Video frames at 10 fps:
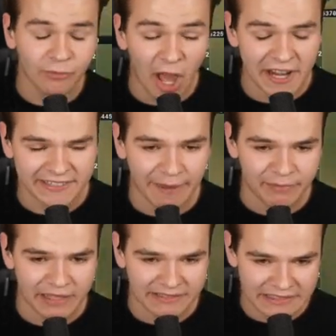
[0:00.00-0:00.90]
I'm not
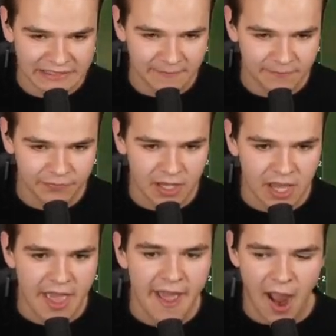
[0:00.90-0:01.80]
accepting this.
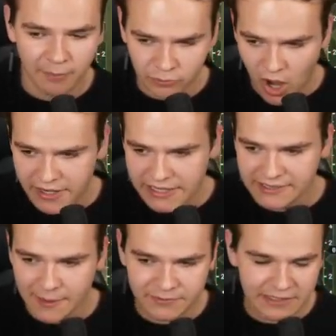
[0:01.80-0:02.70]
I'm not
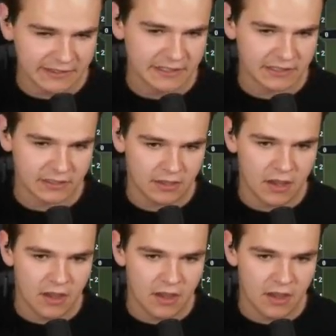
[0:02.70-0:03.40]
accepting this